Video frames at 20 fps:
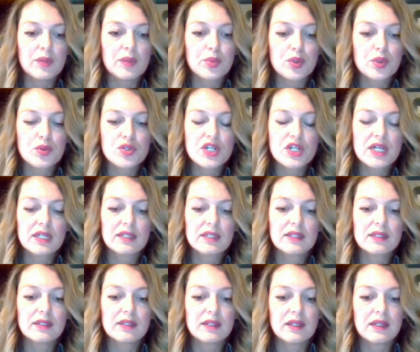project
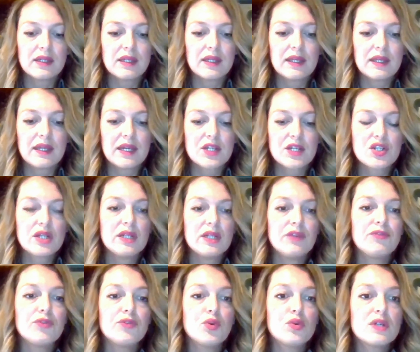actually
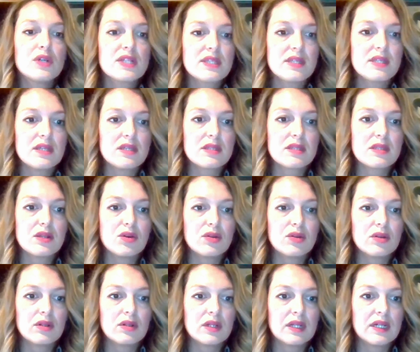focuses
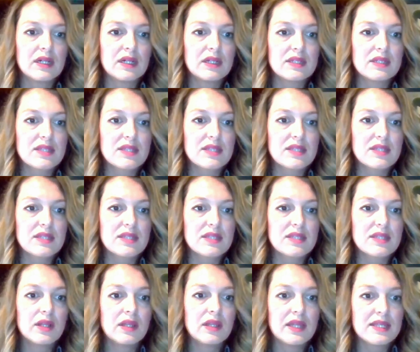on
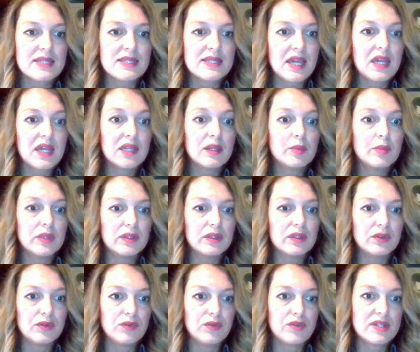sustainable and
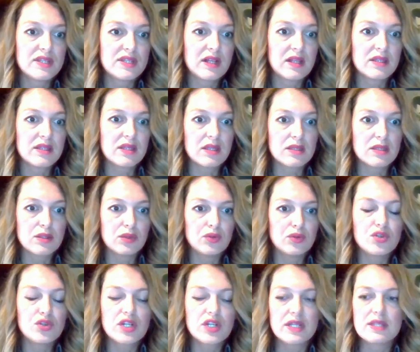scalable results and
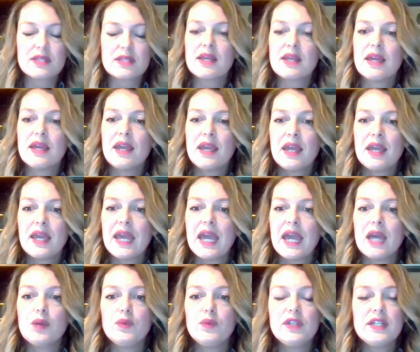solutions.
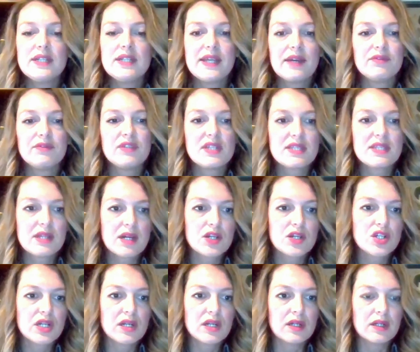We did have
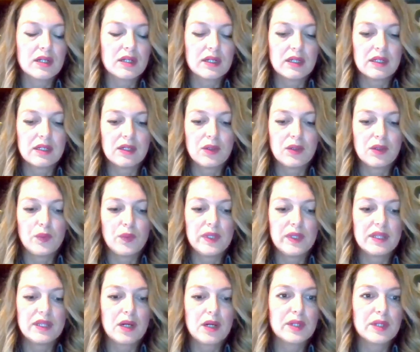discussion
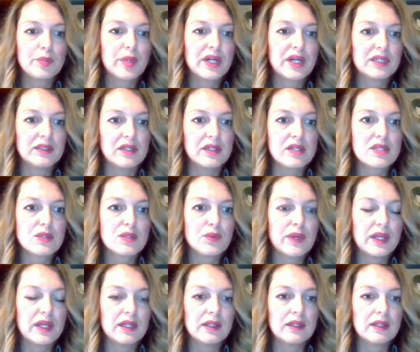with our partners
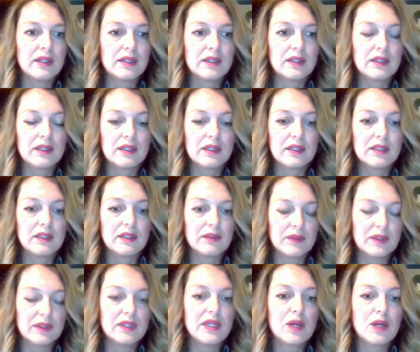when
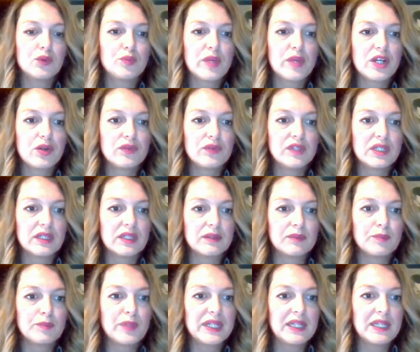the outbreak of the
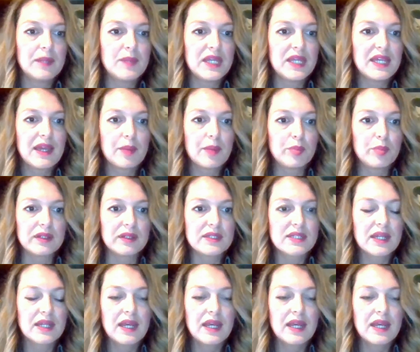pandemic happened.